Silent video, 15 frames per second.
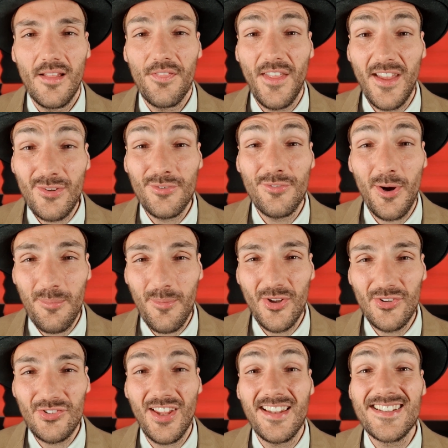Thank you very
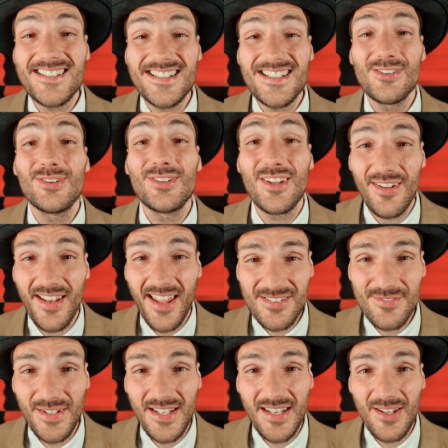much and see you in the
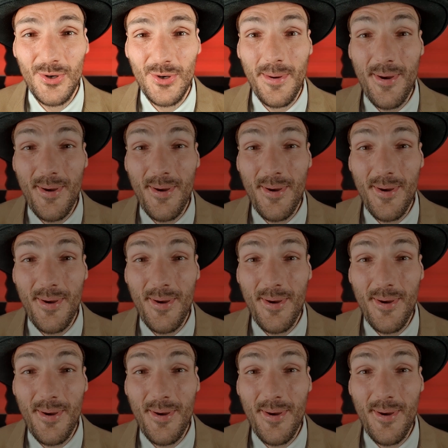next video. Bye